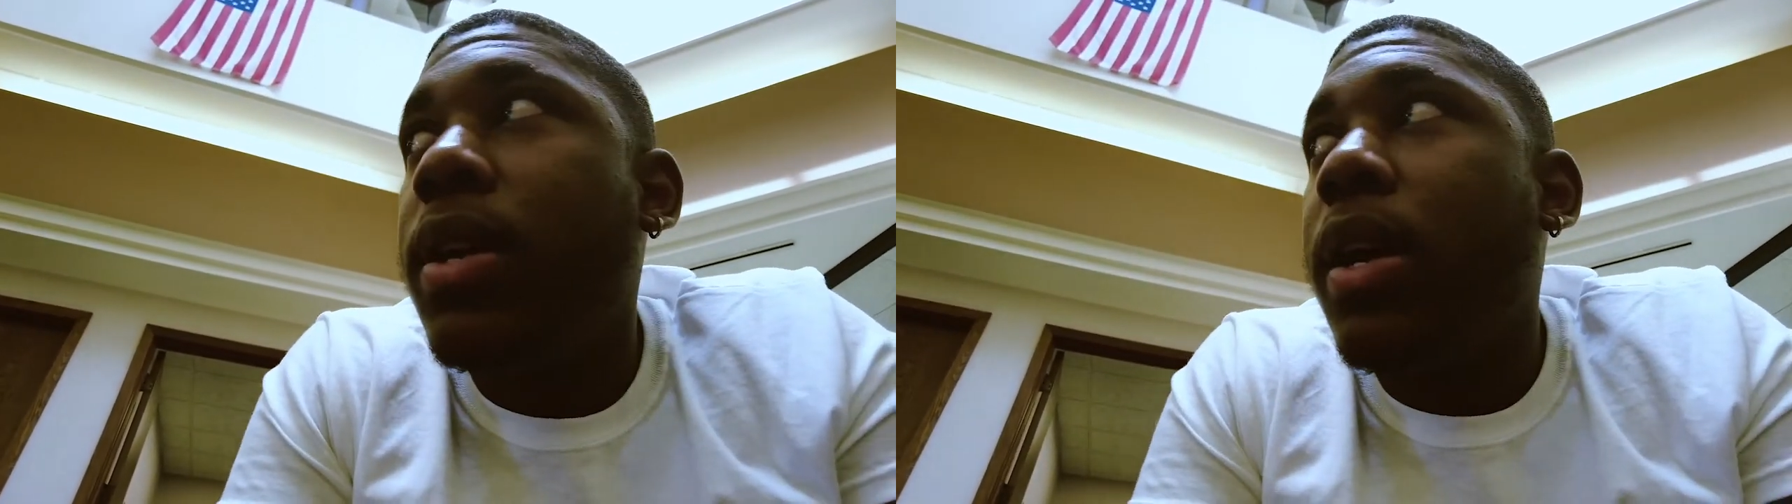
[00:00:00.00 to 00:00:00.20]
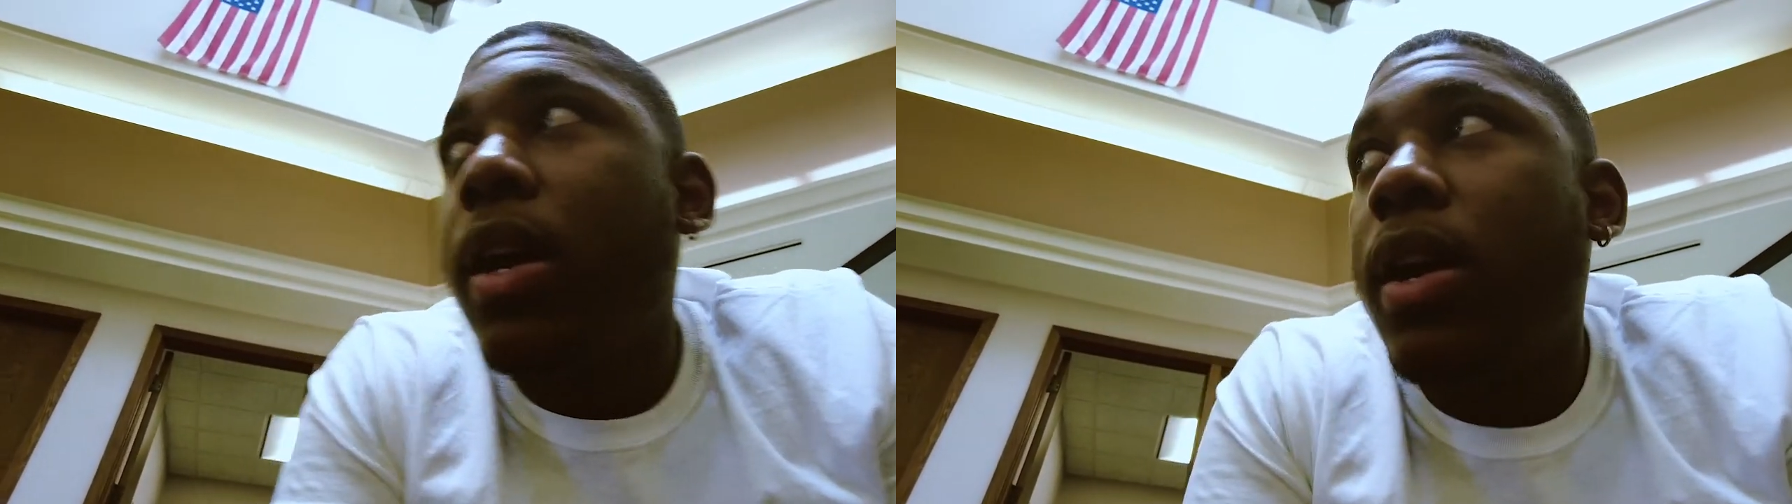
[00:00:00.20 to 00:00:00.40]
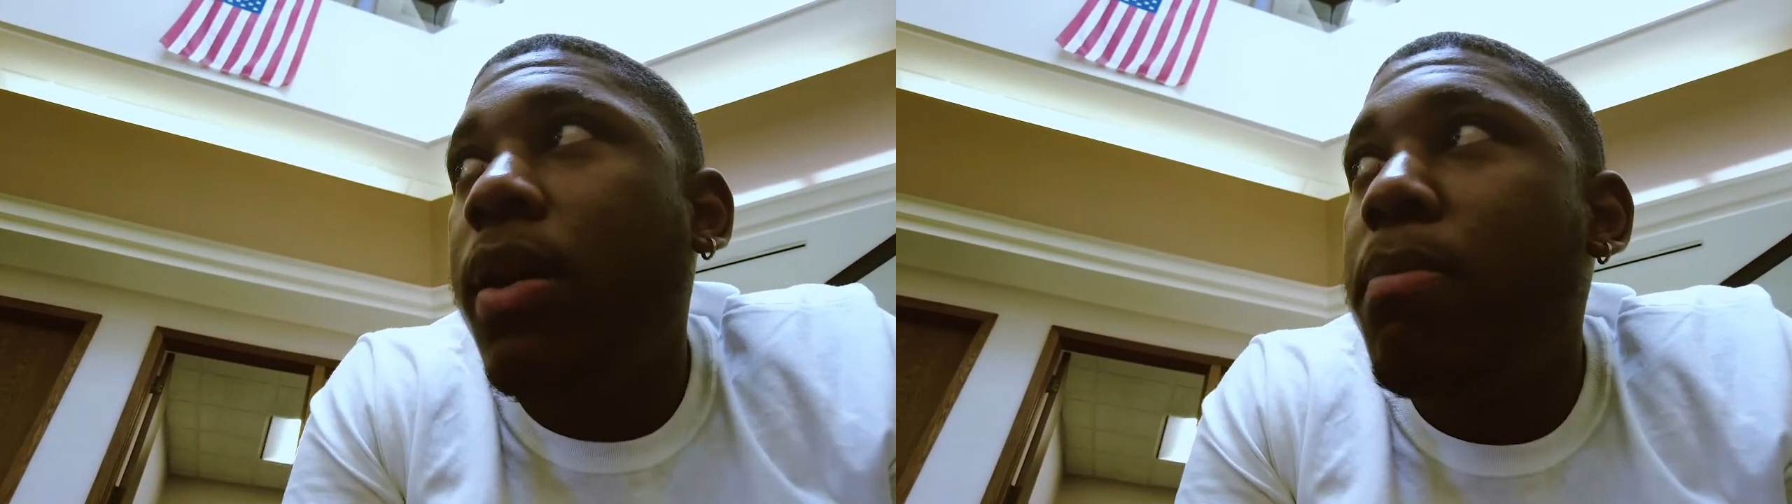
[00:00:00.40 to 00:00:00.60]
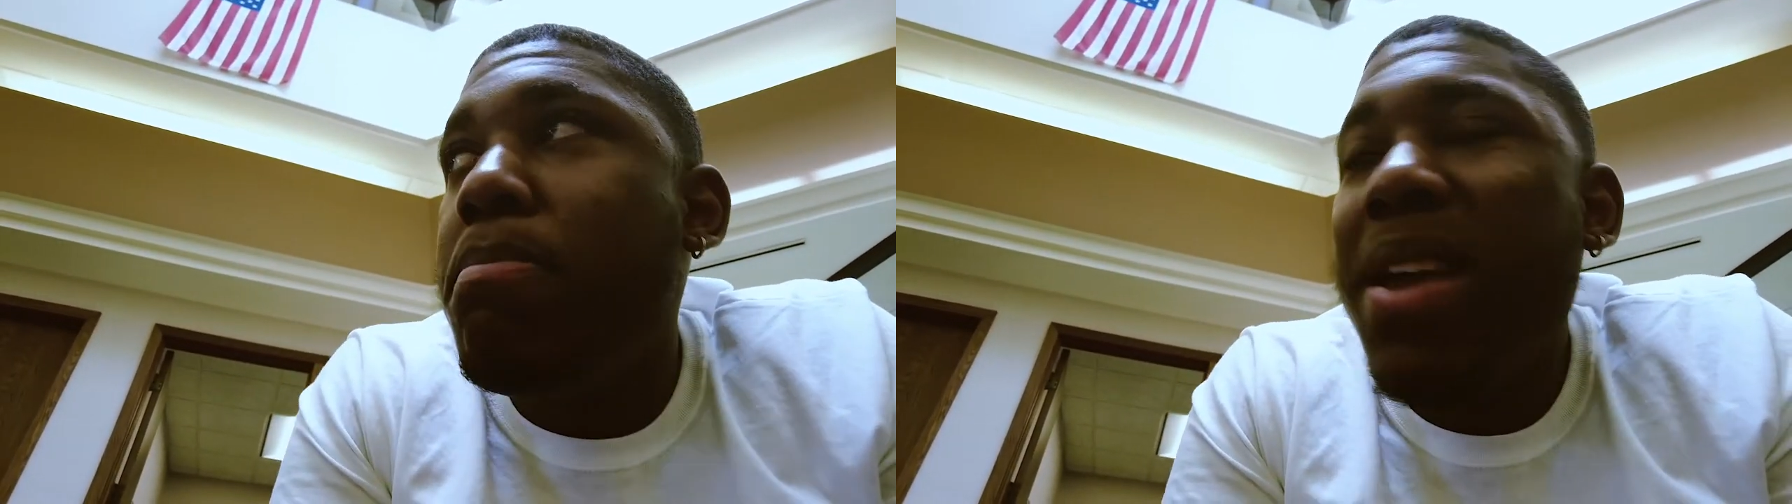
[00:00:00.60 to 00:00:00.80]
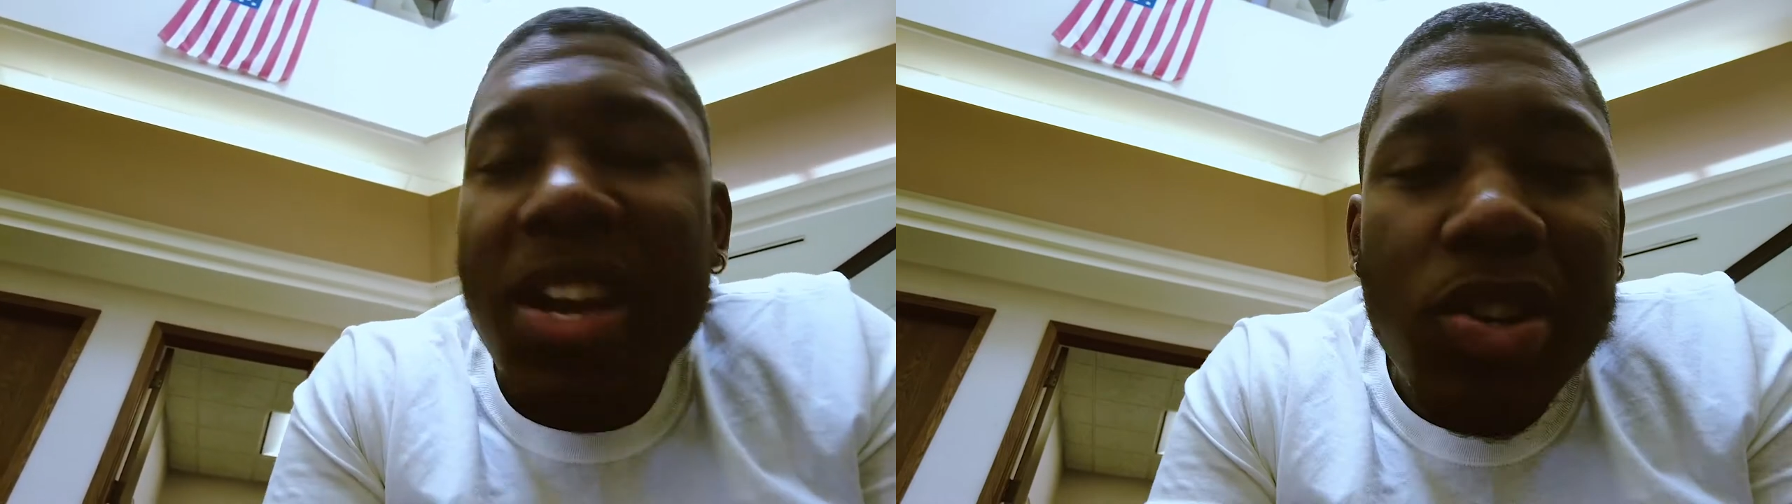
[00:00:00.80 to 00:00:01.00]
uh,
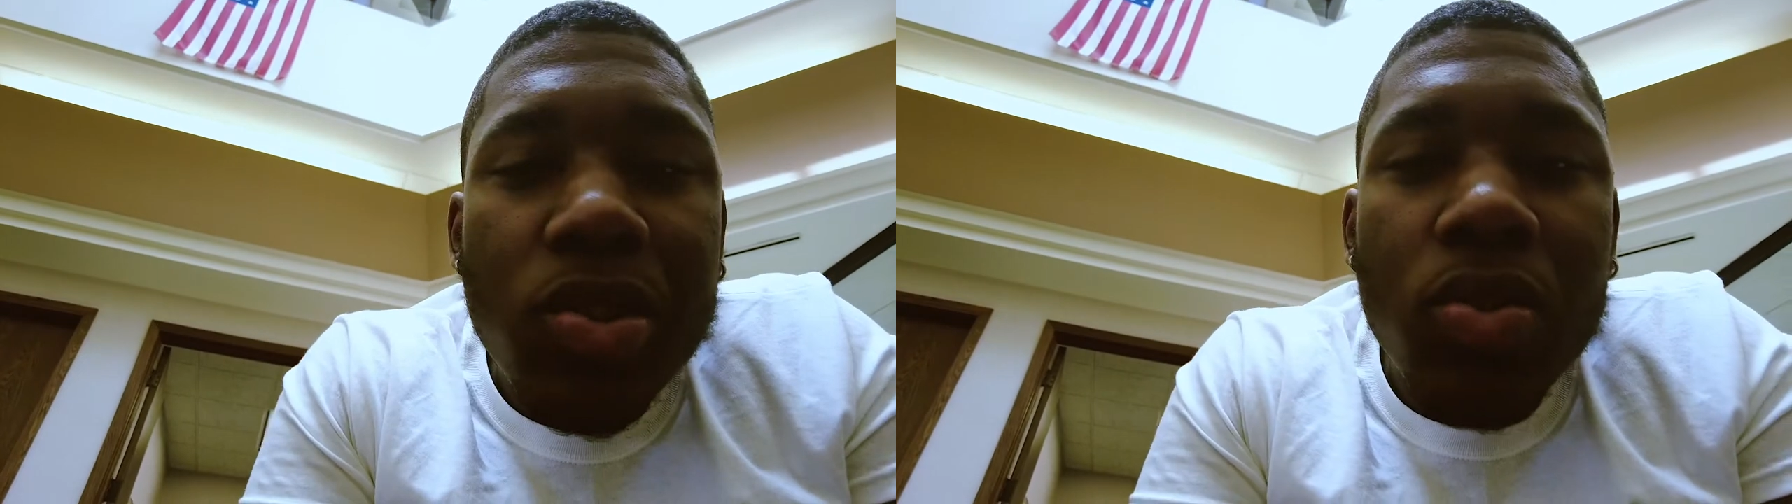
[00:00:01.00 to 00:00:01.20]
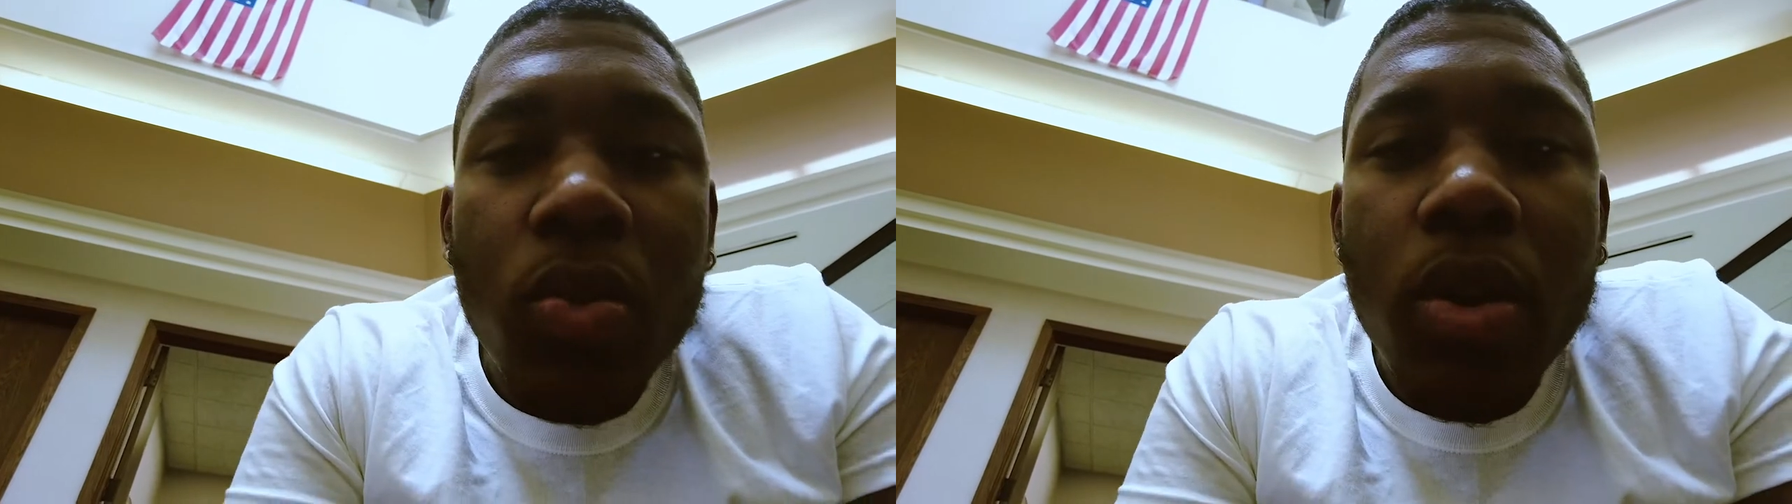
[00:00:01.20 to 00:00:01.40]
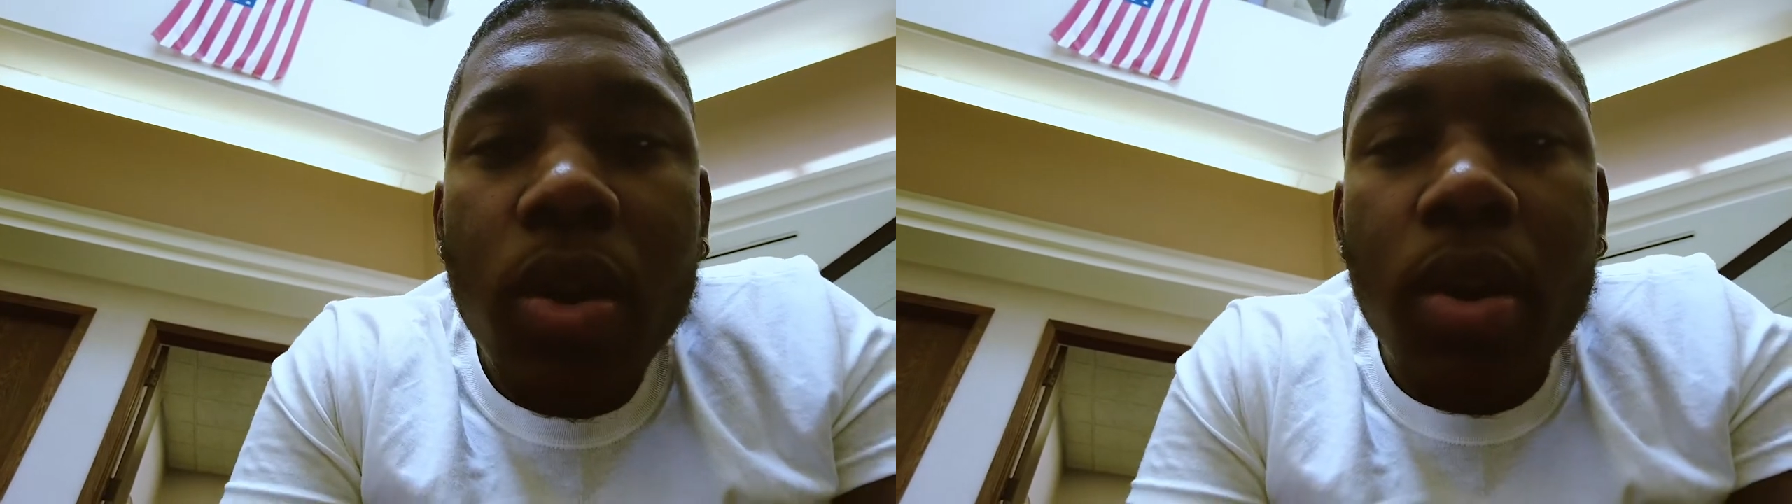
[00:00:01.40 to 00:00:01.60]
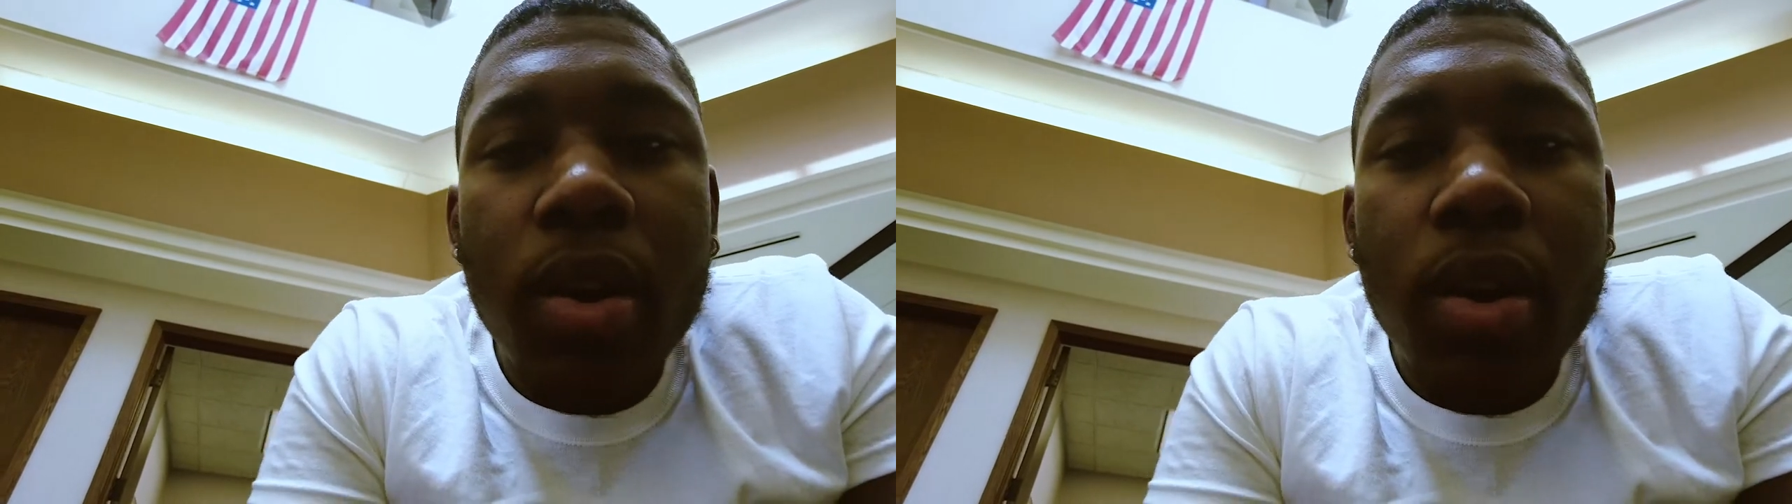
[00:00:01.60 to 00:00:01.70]
make sure,